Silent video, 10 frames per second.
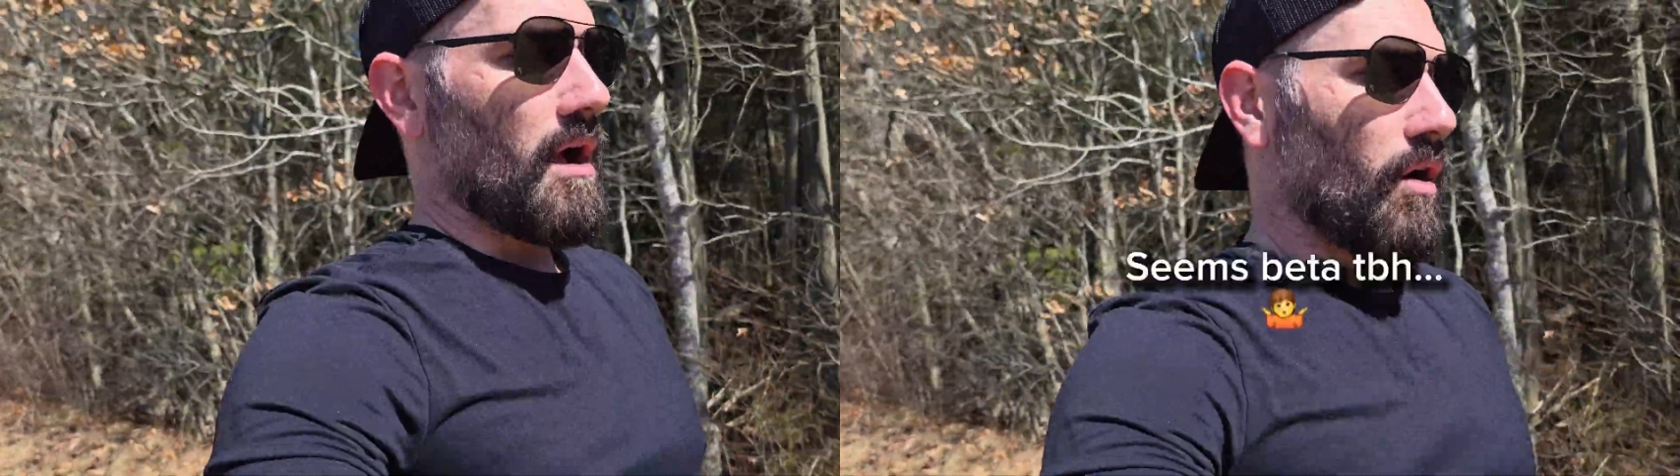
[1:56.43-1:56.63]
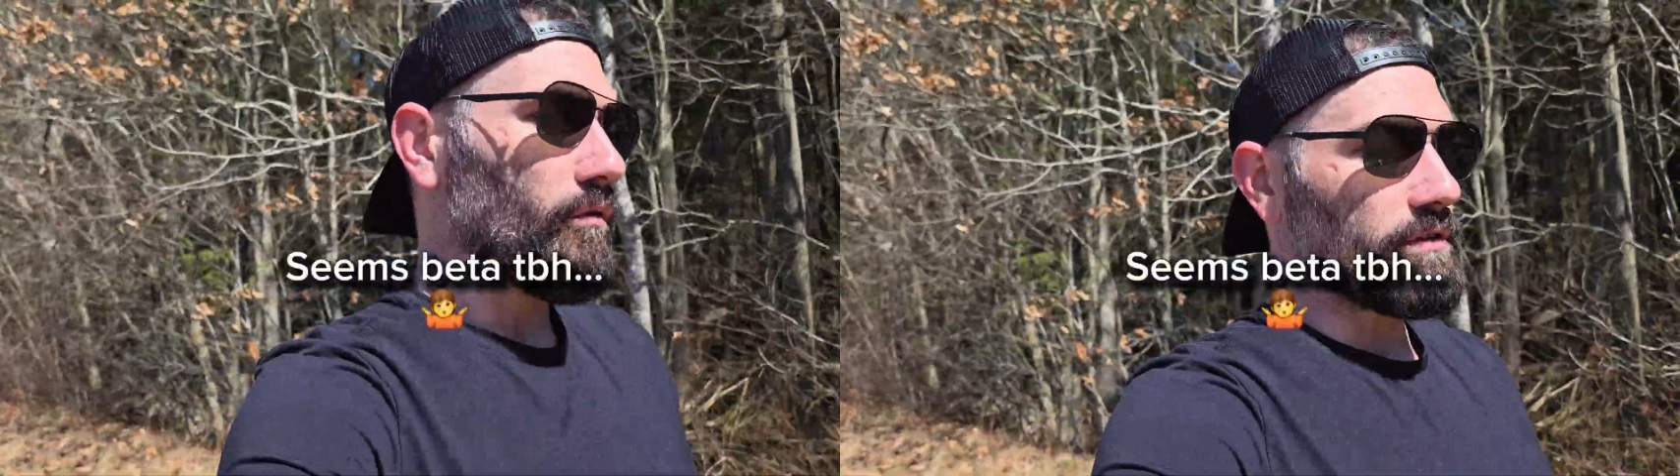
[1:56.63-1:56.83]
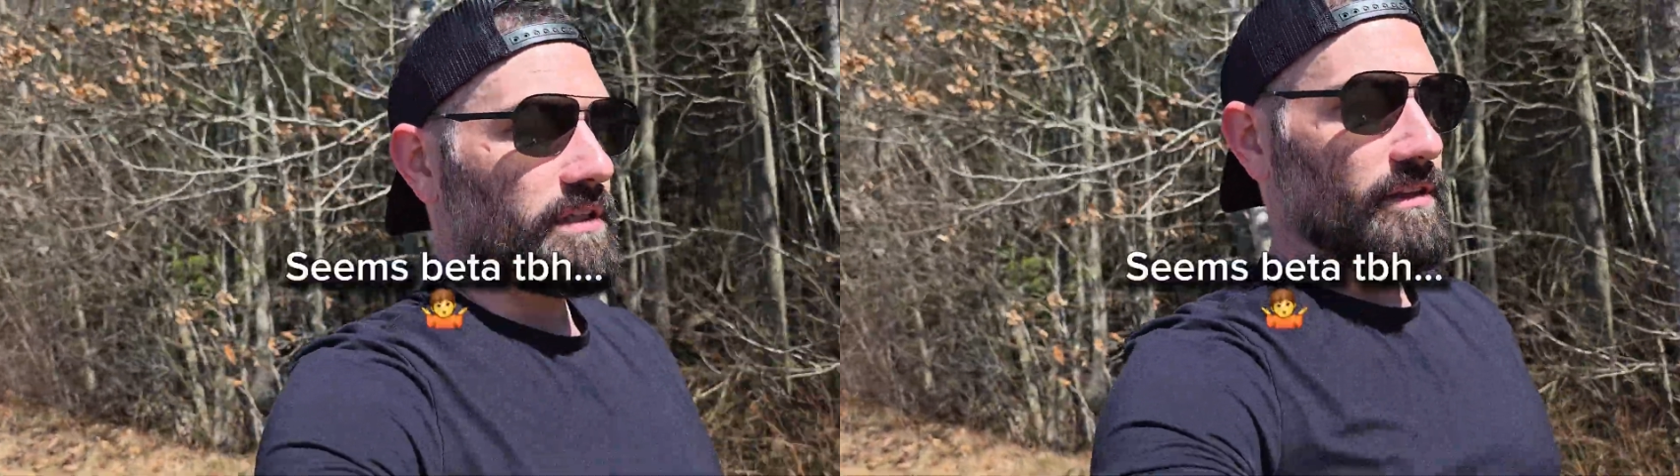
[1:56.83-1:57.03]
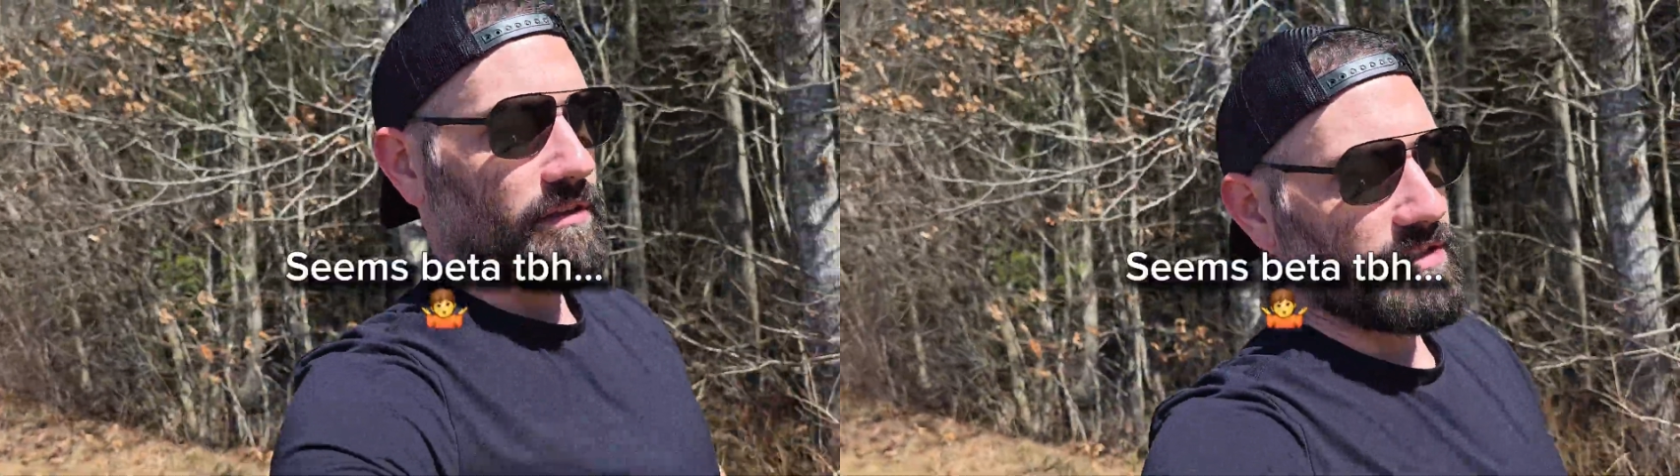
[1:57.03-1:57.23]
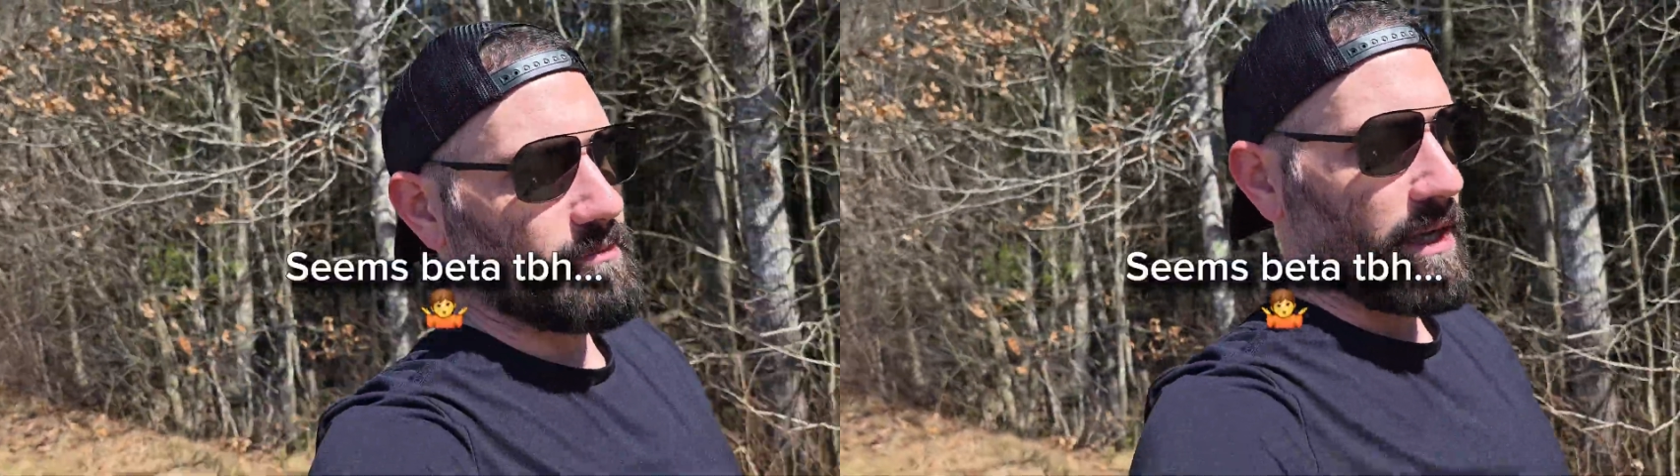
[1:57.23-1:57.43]
Hopefully
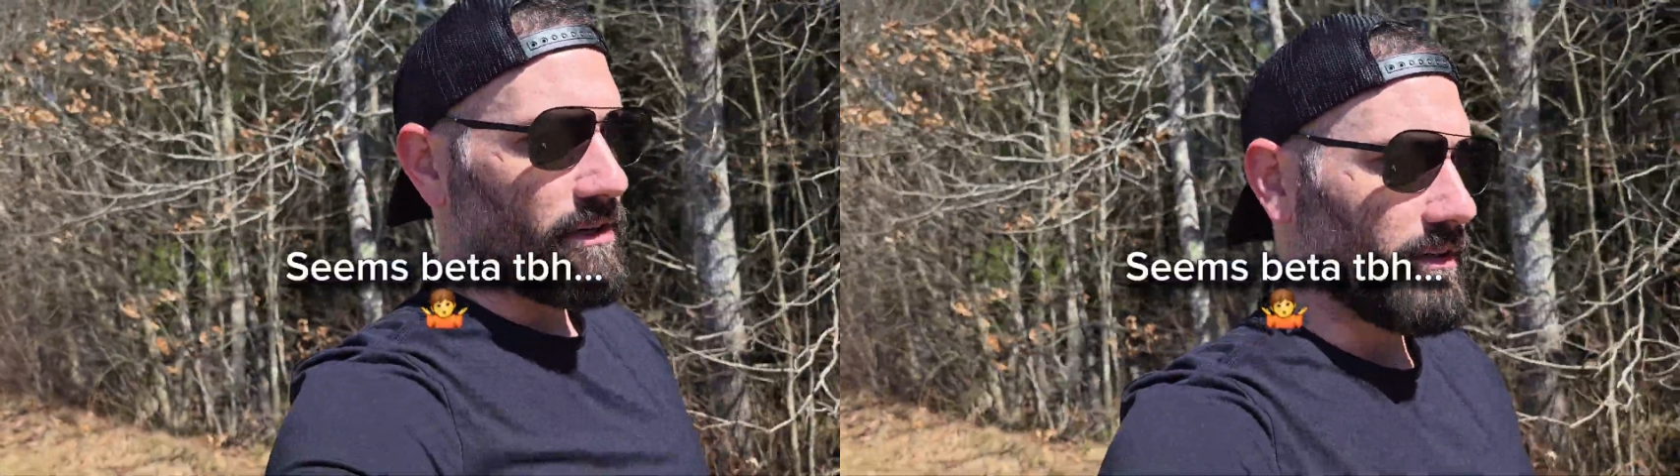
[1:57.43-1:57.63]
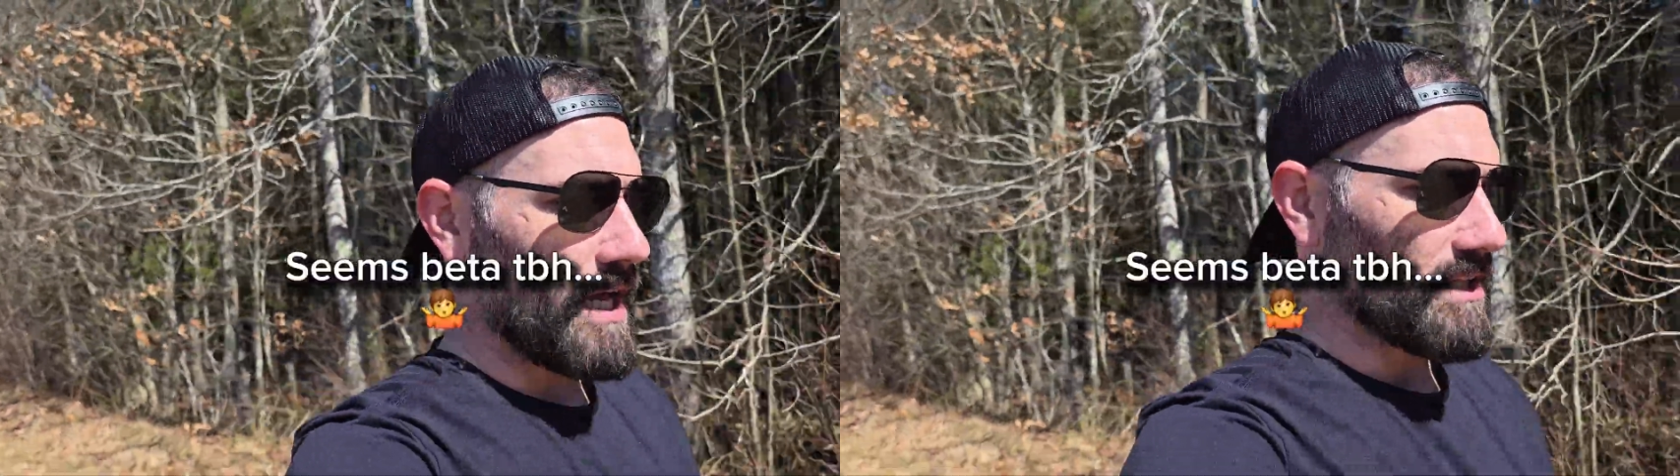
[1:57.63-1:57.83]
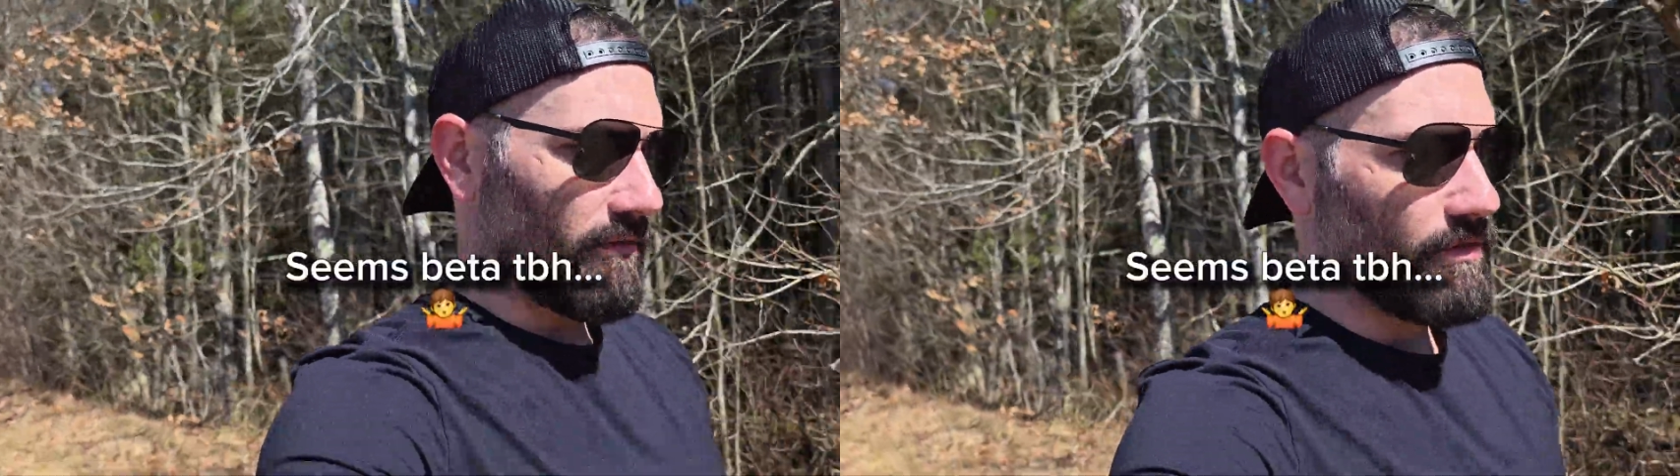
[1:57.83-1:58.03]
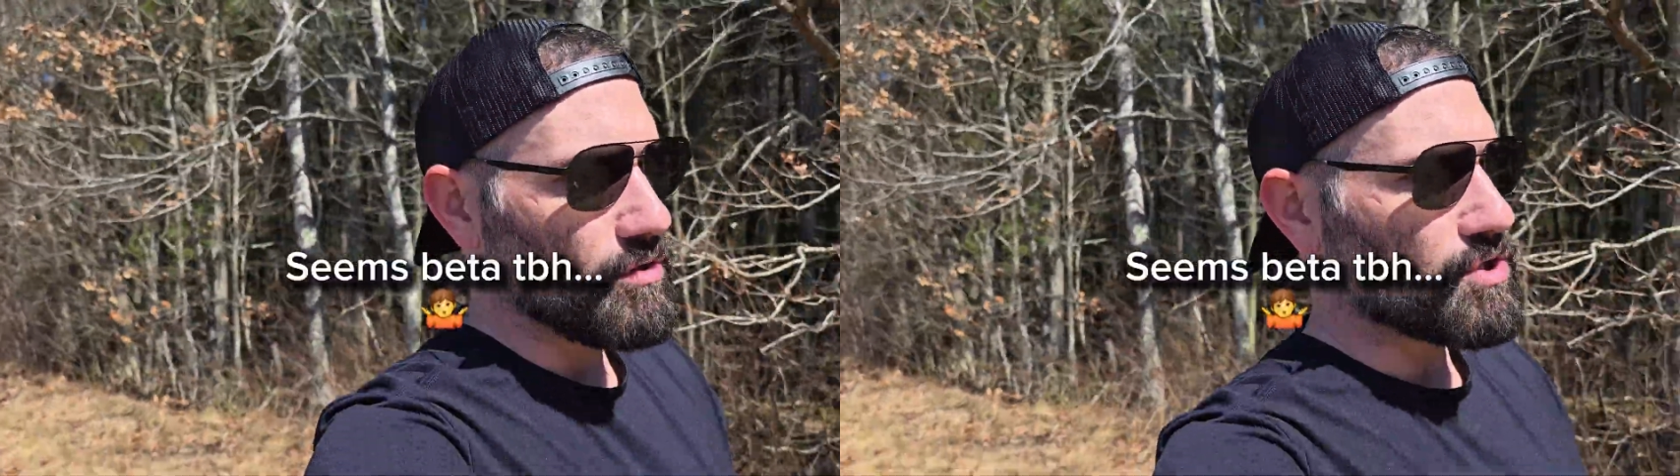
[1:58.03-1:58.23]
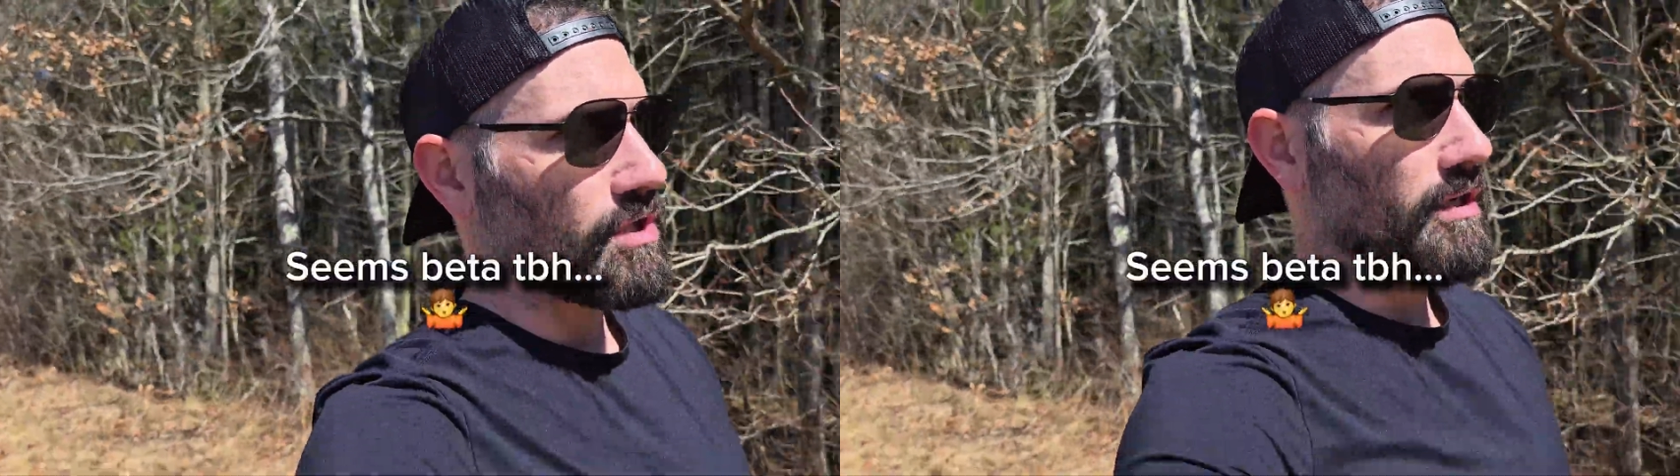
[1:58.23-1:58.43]
they'll expand on that in the
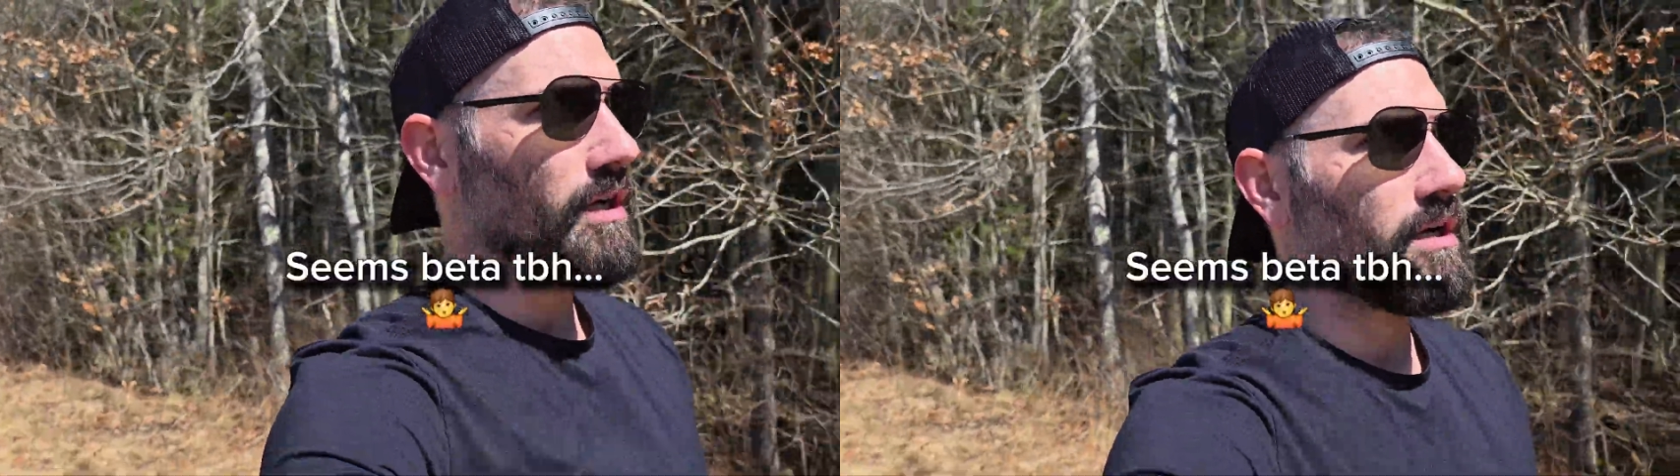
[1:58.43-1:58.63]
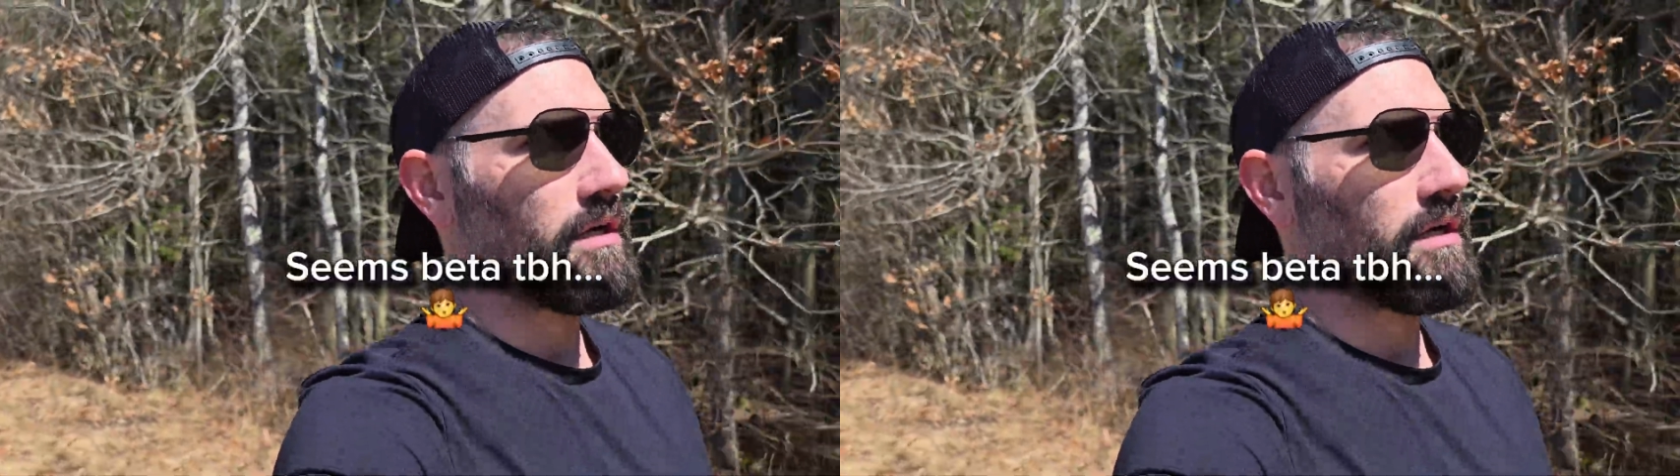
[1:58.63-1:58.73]
future.